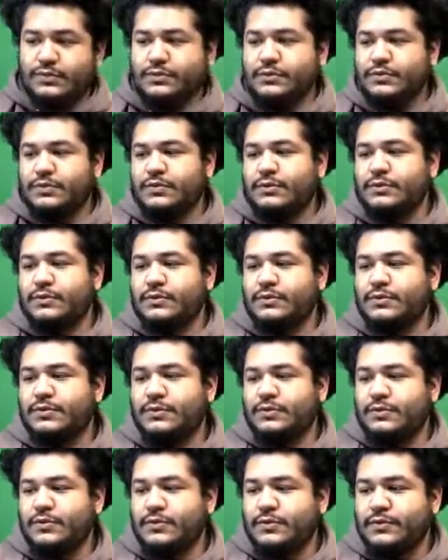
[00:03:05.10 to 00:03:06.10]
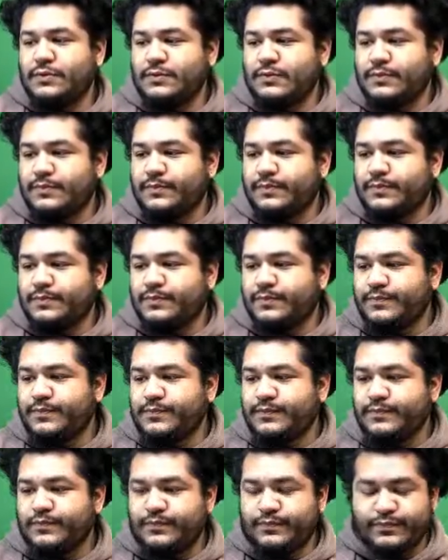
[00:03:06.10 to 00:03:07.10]

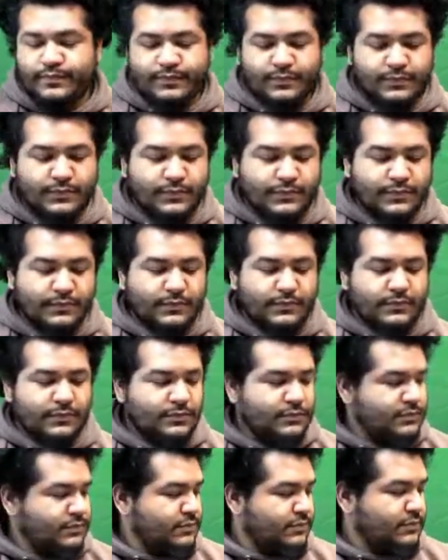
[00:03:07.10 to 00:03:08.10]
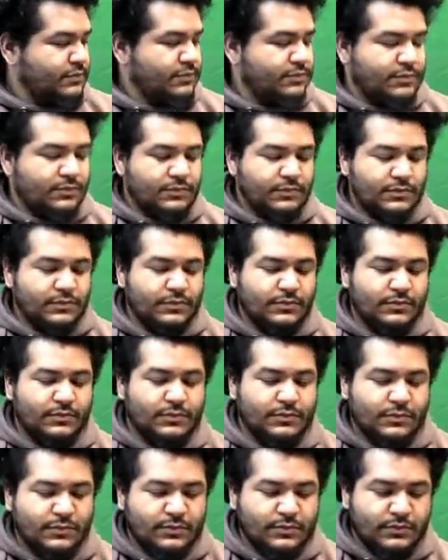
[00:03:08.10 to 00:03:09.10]

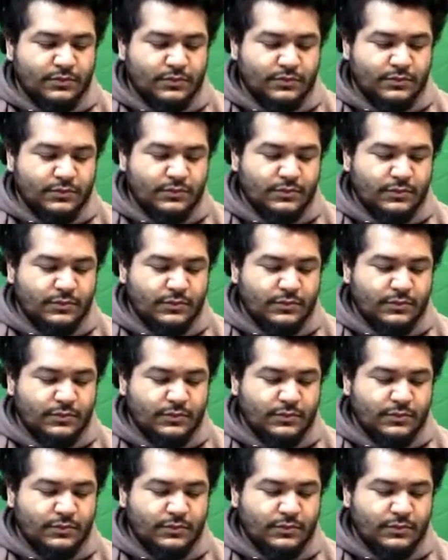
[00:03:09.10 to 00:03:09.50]
(silence)